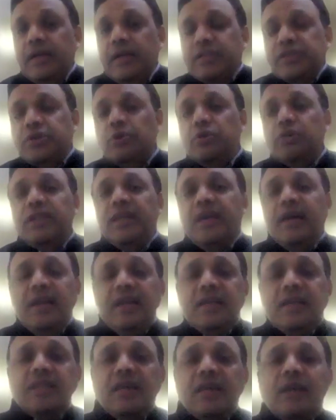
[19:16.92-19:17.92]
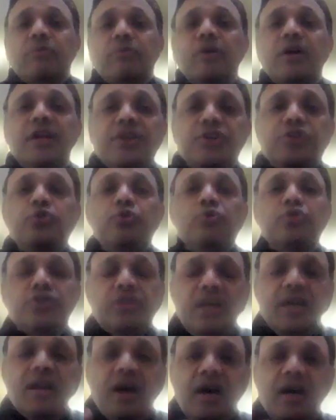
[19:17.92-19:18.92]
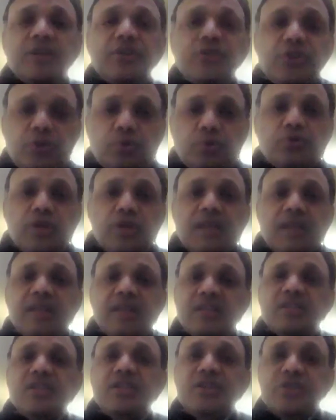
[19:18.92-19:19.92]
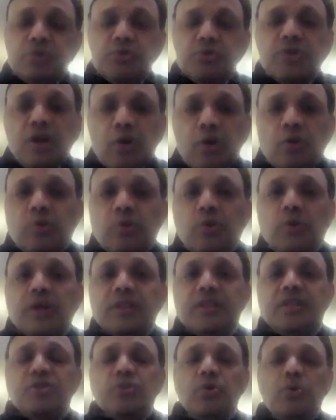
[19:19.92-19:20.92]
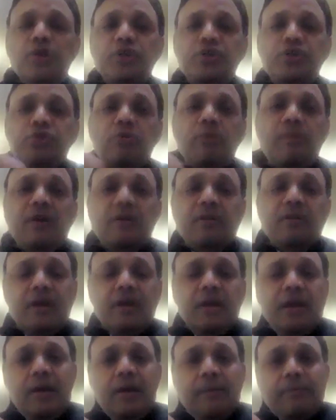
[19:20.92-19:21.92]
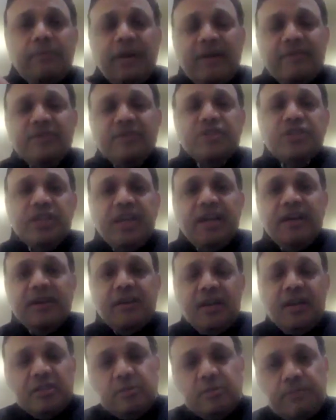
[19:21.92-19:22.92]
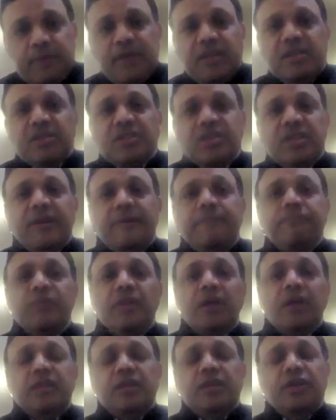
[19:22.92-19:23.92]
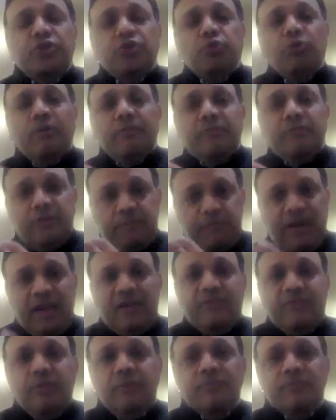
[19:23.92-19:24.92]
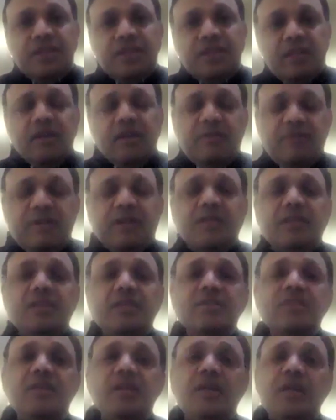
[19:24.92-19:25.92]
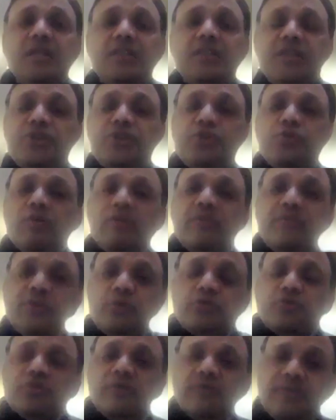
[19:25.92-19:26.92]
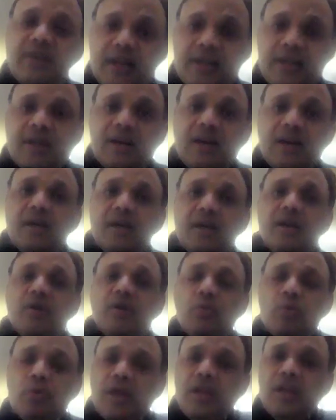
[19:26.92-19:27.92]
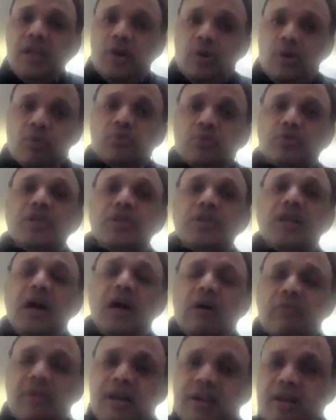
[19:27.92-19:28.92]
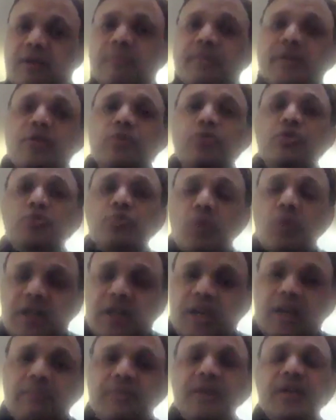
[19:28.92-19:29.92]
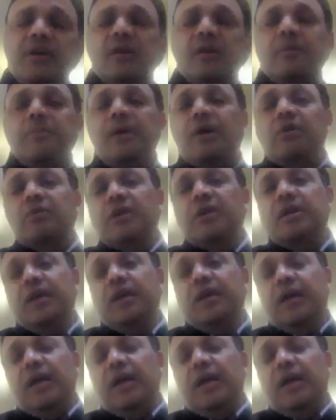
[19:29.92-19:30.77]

So there are issues, and these issues are ongoing. This whole issue about privacy and transparency, the issue of platforms and their governance, the issue of use of data, who really owns it, how can it be used, what can be done about it.